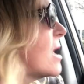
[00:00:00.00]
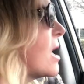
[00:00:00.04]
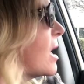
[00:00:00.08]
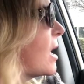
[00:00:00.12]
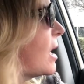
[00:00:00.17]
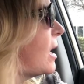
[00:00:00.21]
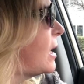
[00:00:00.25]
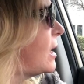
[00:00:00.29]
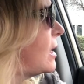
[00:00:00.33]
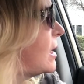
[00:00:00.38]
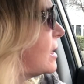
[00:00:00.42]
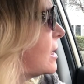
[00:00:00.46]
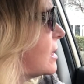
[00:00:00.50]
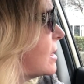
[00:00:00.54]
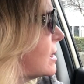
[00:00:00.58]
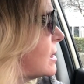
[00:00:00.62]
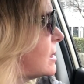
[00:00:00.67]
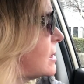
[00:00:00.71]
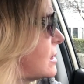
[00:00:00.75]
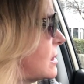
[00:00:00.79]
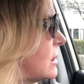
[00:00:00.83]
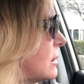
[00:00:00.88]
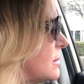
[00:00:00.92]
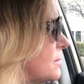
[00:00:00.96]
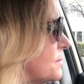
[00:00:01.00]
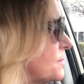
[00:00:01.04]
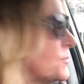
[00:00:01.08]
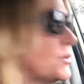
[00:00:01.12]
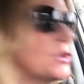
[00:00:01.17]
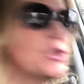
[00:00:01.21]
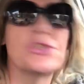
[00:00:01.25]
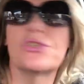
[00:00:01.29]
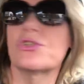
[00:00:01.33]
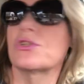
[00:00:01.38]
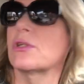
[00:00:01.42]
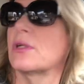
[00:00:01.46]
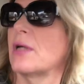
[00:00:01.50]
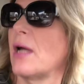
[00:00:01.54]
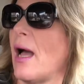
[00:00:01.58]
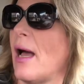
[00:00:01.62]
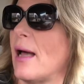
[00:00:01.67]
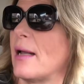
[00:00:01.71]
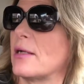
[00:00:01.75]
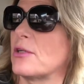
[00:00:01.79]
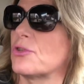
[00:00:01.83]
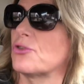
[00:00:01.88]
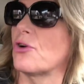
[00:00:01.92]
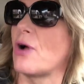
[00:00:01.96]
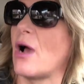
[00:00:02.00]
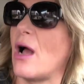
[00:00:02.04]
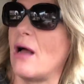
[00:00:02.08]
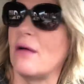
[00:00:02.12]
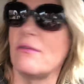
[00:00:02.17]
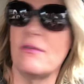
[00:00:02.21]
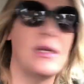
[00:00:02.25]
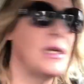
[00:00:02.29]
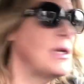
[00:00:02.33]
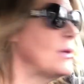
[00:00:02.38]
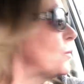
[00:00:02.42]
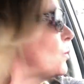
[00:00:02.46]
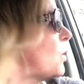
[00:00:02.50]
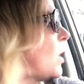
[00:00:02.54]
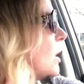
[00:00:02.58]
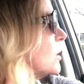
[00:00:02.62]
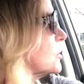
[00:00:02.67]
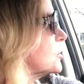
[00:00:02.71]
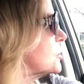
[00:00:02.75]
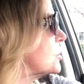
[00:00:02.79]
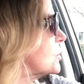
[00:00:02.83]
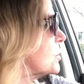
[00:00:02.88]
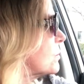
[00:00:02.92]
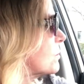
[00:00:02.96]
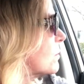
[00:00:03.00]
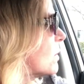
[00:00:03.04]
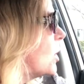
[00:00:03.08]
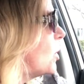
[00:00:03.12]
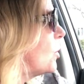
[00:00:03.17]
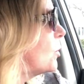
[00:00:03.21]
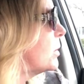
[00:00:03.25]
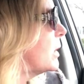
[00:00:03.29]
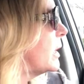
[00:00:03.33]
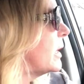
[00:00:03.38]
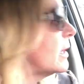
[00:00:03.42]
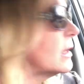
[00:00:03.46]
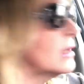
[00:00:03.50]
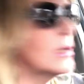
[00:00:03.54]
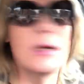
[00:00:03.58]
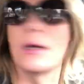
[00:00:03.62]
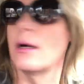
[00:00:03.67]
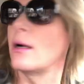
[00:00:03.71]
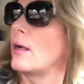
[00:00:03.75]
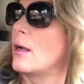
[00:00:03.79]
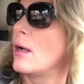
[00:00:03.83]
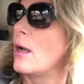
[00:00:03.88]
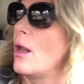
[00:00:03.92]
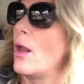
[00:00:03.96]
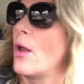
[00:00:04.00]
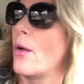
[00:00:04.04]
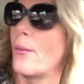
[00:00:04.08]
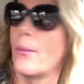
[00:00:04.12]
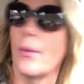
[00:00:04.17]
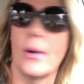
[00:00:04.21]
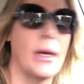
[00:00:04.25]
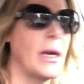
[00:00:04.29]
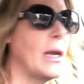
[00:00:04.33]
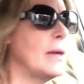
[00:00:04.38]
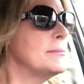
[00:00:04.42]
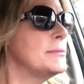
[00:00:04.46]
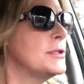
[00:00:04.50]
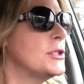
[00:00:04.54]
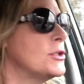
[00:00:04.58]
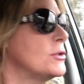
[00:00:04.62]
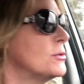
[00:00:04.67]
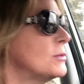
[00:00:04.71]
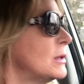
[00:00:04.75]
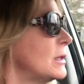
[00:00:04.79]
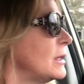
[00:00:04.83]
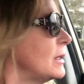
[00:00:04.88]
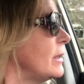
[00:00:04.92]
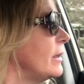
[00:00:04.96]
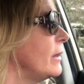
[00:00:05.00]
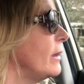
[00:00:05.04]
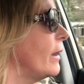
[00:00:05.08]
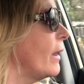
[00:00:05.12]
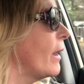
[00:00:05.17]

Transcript: I'm just kind of driving and watching the road here, what I'm doing.